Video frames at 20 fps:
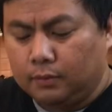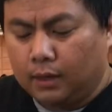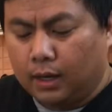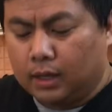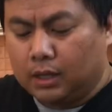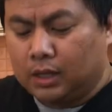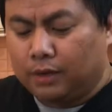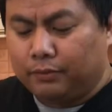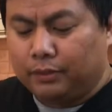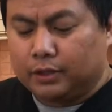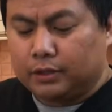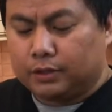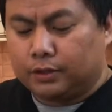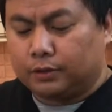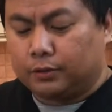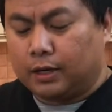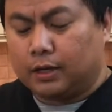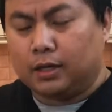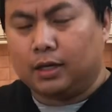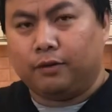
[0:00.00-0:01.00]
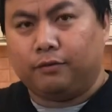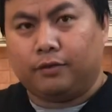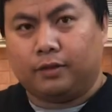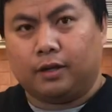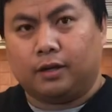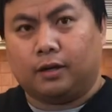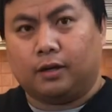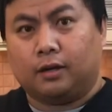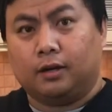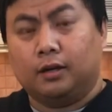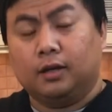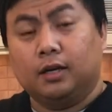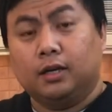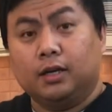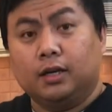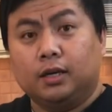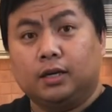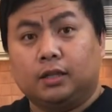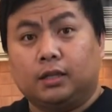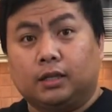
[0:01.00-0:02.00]
I love these too. I love
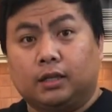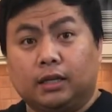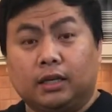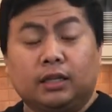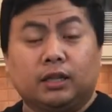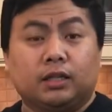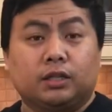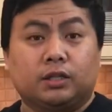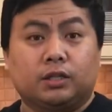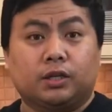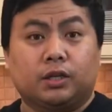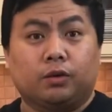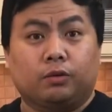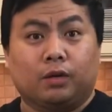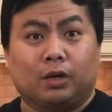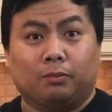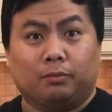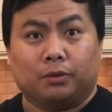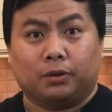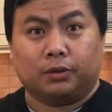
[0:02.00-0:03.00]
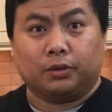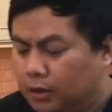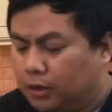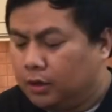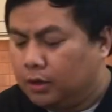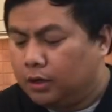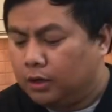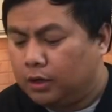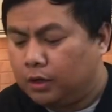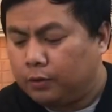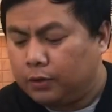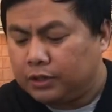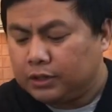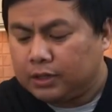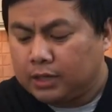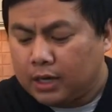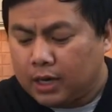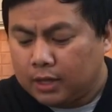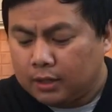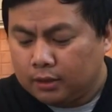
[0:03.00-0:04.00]
the English cucumbers. You want to
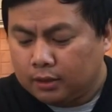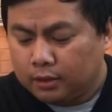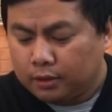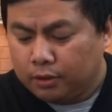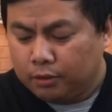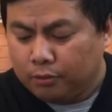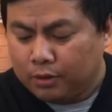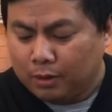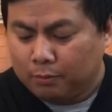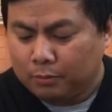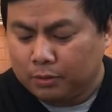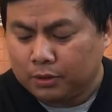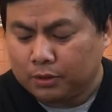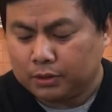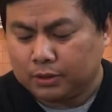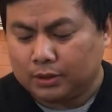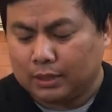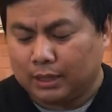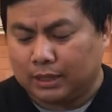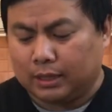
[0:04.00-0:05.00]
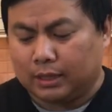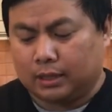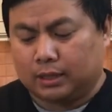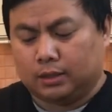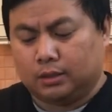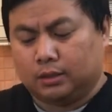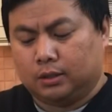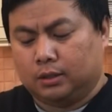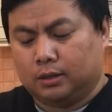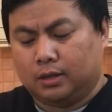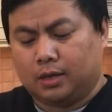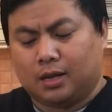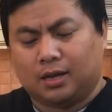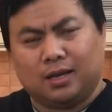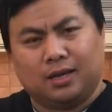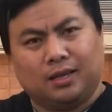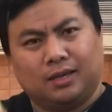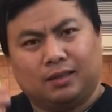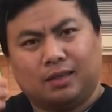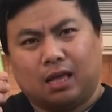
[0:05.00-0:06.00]
cut the cucumbers like this, kind
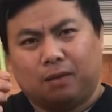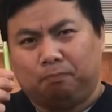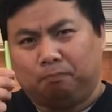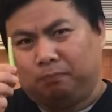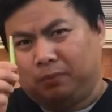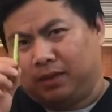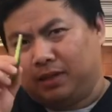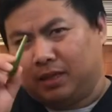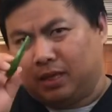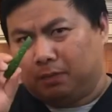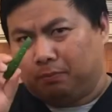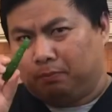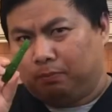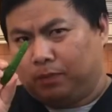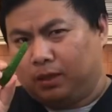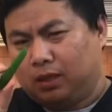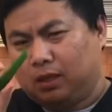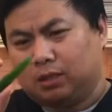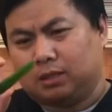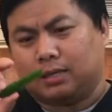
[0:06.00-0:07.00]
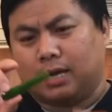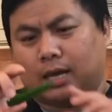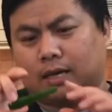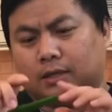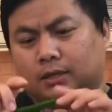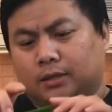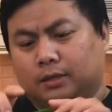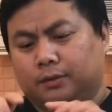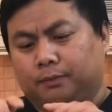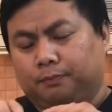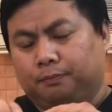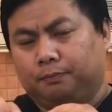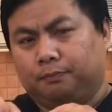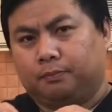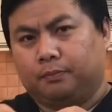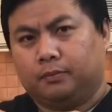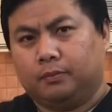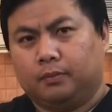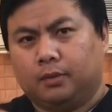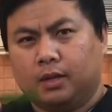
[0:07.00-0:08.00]
of in this size,
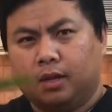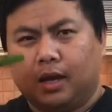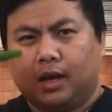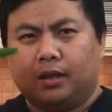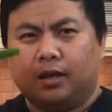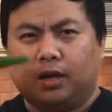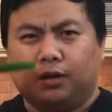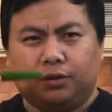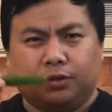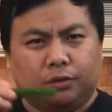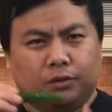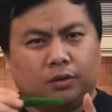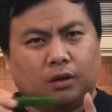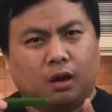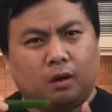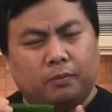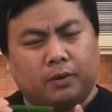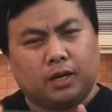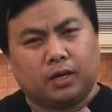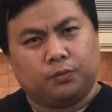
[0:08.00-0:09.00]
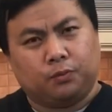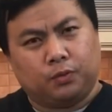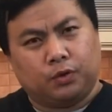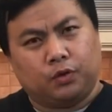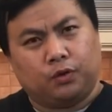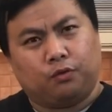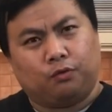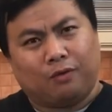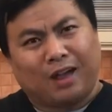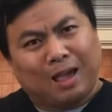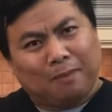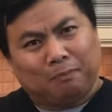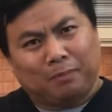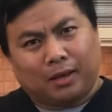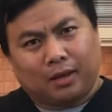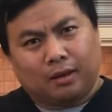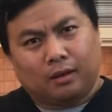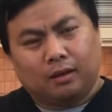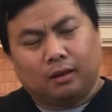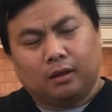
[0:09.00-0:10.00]
and not too long, because when you wrap
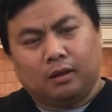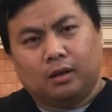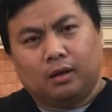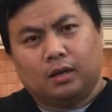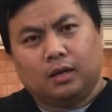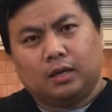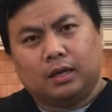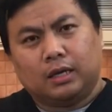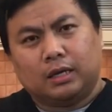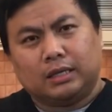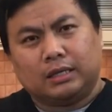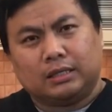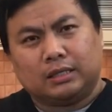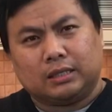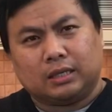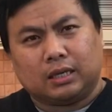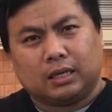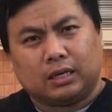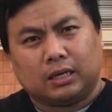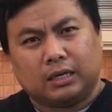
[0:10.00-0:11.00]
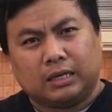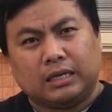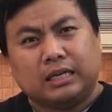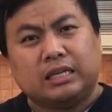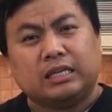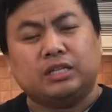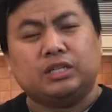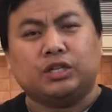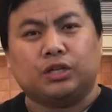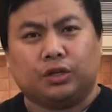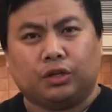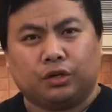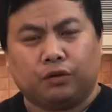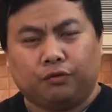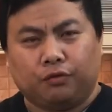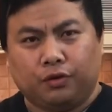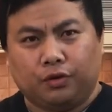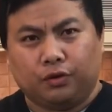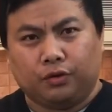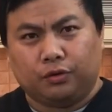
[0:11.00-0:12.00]
it, it's easier
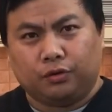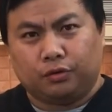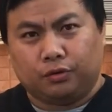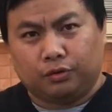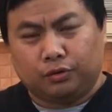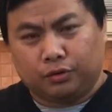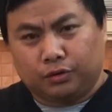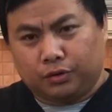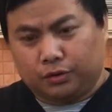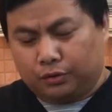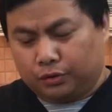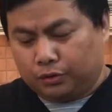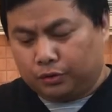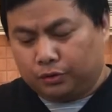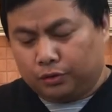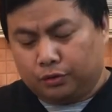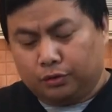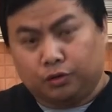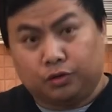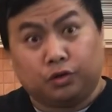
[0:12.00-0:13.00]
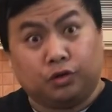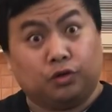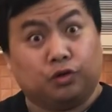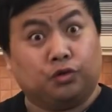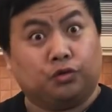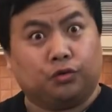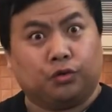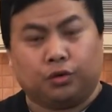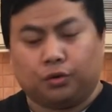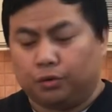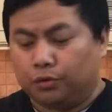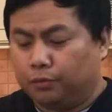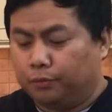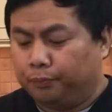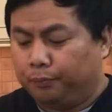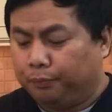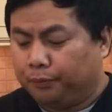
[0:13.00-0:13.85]
for you to control.